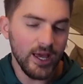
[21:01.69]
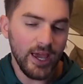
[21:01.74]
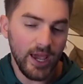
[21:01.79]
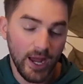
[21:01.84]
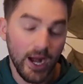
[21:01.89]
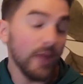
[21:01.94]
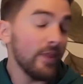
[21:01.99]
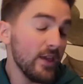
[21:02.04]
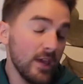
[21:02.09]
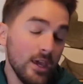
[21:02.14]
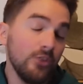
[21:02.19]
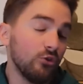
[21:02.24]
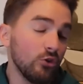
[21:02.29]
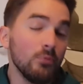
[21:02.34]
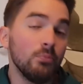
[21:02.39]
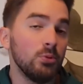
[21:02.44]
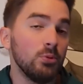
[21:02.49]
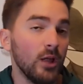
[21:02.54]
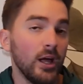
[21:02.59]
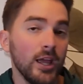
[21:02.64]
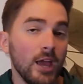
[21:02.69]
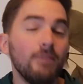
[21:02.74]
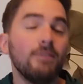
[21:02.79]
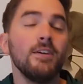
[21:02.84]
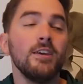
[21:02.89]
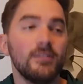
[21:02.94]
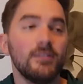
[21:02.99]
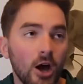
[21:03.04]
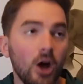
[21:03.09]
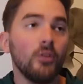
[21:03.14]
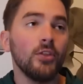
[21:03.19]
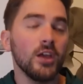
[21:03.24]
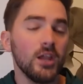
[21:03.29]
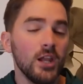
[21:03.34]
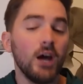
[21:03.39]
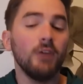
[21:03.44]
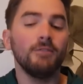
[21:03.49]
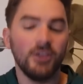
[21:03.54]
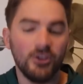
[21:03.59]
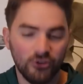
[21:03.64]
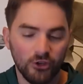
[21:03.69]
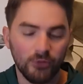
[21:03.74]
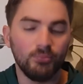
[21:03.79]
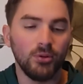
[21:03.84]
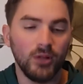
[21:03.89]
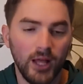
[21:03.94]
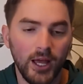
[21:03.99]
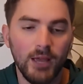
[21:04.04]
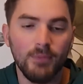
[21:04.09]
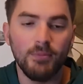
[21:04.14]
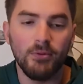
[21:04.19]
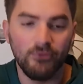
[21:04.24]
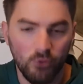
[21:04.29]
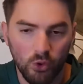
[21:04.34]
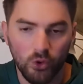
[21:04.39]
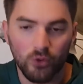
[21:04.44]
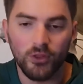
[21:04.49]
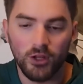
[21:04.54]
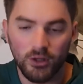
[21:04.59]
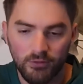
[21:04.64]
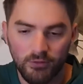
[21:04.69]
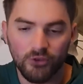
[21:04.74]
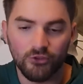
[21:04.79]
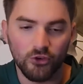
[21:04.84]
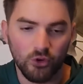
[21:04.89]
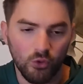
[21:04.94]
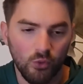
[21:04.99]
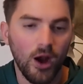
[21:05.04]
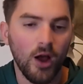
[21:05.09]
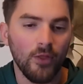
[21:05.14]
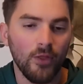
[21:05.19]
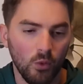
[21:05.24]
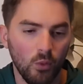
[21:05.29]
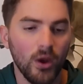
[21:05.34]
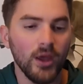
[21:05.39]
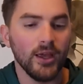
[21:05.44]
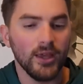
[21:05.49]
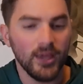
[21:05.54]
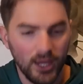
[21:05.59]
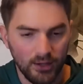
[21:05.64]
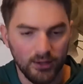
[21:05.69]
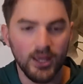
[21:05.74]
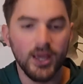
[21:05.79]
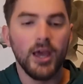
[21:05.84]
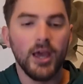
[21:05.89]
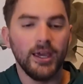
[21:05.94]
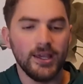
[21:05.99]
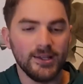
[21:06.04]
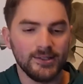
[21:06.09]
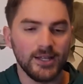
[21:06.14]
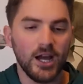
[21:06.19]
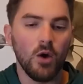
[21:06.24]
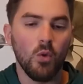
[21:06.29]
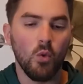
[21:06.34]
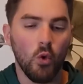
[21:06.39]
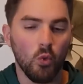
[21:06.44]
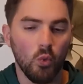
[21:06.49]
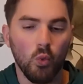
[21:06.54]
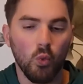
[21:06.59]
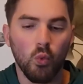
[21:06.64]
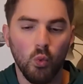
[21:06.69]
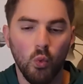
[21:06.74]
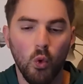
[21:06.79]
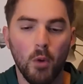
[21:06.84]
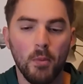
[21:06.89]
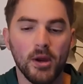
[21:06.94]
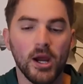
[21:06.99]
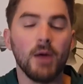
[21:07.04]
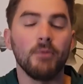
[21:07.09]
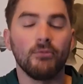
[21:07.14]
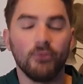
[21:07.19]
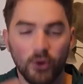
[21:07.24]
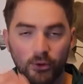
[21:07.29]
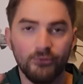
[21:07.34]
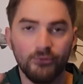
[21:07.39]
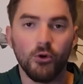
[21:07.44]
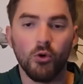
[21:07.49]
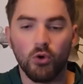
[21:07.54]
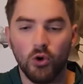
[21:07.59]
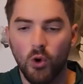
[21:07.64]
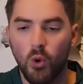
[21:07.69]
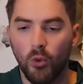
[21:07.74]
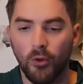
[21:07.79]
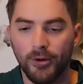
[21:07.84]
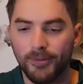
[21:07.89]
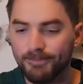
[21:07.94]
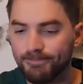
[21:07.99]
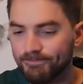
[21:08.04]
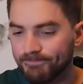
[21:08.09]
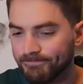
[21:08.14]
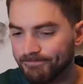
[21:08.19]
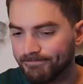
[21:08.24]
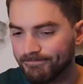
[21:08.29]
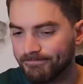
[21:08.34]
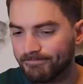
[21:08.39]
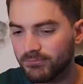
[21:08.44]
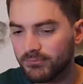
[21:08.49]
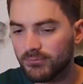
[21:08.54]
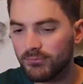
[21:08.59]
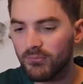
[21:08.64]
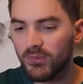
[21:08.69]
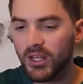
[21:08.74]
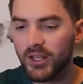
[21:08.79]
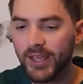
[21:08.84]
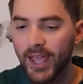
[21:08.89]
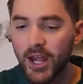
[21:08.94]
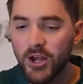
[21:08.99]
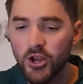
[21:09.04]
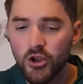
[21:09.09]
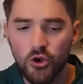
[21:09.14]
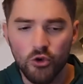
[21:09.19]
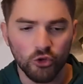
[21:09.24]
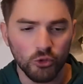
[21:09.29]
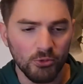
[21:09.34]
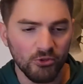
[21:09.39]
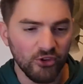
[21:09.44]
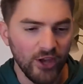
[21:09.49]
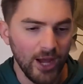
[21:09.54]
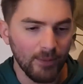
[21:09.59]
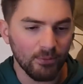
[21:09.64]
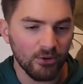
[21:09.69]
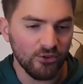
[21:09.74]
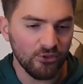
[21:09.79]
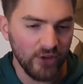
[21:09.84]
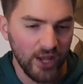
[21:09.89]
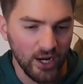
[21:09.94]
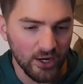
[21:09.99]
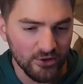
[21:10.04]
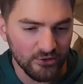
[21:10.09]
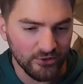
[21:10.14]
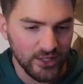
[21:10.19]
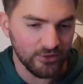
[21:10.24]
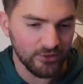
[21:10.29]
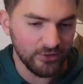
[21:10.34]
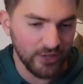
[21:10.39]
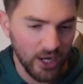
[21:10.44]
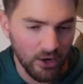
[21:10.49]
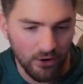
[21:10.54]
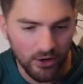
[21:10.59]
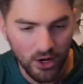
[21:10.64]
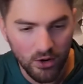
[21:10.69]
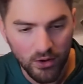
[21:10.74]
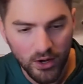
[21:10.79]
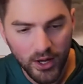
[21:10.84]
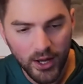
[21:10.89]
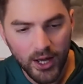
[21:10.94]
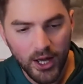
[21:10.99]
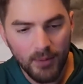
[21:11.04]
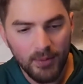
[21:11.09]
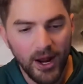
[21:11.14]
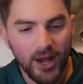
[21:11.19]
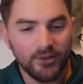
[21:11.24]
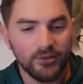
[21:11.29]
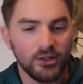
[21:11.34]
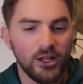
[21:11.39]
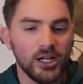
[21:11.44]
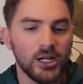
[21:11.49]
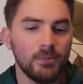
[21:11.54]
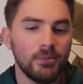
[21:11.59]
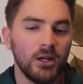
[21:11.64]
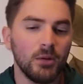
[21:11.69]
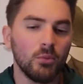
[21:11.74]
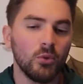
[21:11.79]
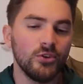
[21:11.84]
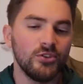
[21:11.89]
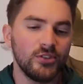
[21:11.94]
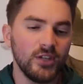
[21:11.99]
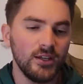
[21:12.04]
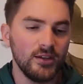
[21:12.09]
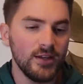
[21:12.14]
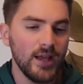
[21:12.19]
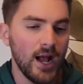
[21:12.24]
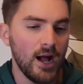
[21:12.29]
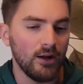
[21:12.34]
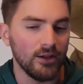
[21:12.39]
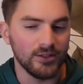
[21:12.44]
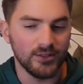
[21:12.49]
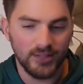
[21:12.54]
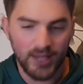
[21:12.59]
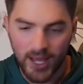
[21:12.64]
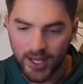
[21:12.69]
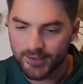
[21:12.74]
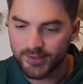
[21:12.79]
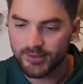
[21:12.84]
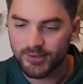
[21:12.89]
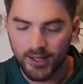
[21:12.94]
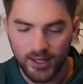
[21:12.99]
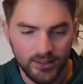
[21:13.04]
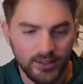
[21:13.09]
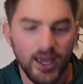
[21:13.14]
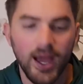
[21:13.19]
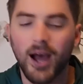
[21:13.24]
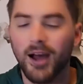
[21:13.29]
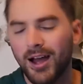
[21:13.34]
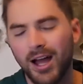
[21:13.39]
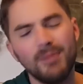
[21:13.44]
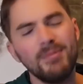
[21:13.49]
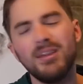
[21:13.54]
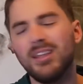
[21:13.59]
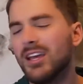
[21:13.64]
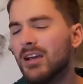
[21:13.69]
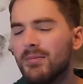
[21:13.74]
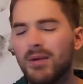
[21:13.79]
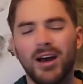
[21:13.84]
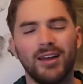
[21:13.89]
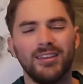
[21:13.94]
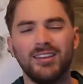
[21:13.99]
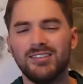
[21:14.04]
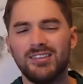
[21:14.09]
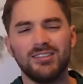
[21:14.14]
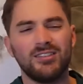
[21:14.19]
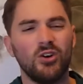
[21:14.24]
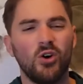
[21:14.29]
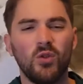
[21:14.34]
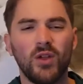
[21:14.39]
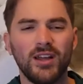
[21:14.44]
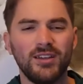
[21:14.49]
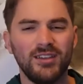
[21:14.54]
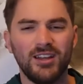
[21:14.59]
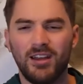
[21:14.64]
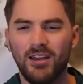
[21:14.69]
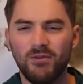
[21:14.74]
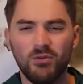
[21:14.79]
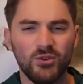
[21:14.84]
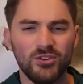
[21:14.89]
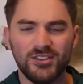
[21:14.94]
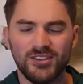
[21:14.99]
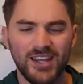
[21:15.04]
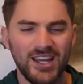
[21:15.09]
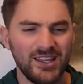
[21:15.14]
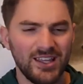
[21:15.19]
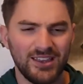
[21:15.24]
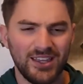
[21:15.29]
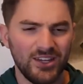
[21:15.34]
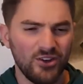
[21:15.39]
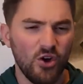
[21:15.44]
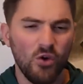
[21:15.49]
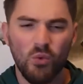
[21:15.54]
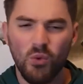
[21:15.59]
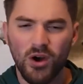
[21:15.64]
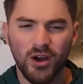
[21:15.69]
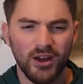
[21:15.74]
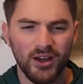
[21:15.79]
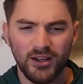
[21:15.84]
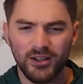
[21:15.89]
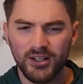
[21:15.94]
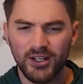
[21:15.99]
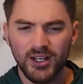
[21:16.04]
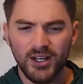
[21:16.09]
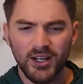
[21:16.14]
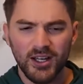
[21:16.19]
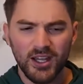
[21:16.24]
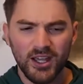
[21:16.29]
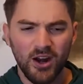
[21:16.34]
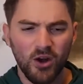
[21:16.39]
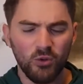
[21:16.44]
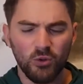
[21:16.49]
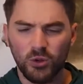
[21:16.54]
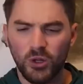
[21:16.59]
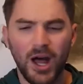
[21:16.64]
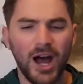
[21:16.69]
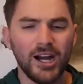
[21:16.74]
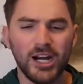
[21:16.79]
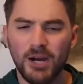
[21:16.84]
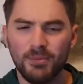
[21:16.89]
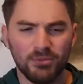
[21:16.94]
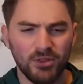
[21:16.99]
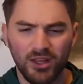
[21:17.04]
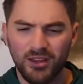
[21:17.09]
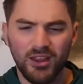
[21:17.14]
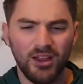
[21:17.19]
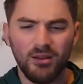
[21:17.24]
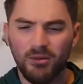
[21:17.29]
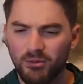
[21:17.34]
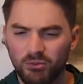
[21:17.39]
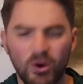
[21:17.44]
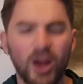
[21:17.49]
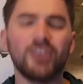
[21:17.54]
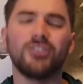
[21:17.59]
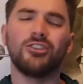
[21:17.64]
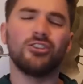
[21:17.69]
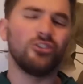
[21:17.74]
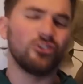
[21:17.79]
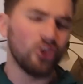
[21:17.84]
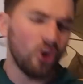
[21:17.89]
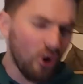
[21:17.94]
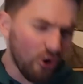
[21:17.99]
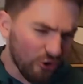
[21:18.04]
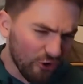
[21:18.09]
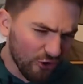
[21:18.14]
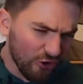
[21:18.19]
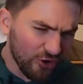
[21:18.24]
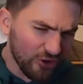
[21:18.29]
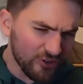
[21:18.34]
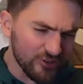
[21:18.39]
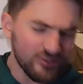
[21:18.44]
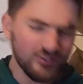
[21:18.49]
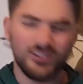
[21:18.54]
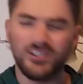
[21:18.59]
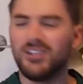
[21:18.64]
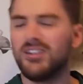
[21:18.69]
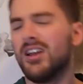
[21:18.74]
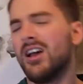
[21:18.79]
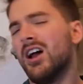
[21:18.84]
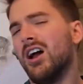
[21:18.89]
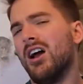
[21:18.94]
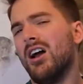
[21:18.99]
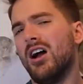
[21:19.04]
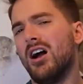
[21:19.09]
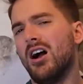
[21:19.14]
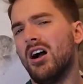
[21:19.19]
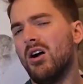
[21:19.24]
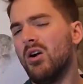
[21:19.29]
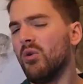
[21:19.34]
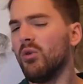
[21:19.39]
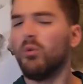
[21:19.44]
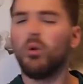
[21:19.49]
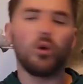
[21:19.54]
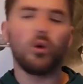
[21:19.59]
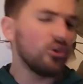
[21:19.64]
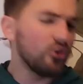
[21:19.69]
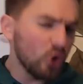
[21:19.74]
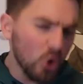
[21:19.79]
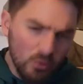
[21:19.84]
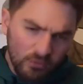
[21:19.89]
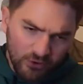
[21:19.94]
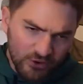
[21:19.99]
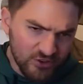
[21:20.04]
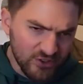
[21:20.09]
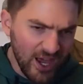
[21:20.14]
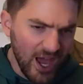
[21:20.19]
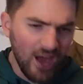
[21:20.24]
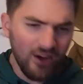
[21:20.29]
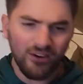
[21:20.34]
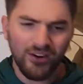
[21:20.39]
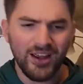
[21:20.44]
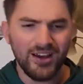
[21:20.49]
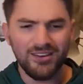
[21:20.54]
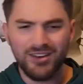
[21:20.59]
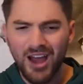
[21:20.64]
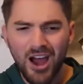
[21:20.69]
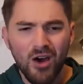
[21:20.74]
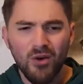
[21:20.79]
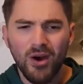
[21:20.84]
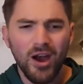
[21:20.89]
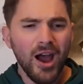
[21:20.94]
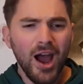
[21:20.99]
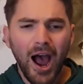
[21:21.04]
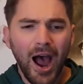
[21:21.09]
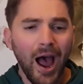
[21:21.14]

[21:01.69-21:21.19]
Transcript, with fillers: And I think he should play. If he's healthy enough, he should play before the divisional round. That way, again, he's not warming up for a full quarter. Can do. Super chat. Appreciate it. Understand the scenario. Nice to lock up the #1 seed in Dallas. Yes. Yeah. I mean, come on. This is the whole idea. Everyone's saying that they don't want to, you know, lock up, they rest the starters and, oh, we're doomed for Saturday. No.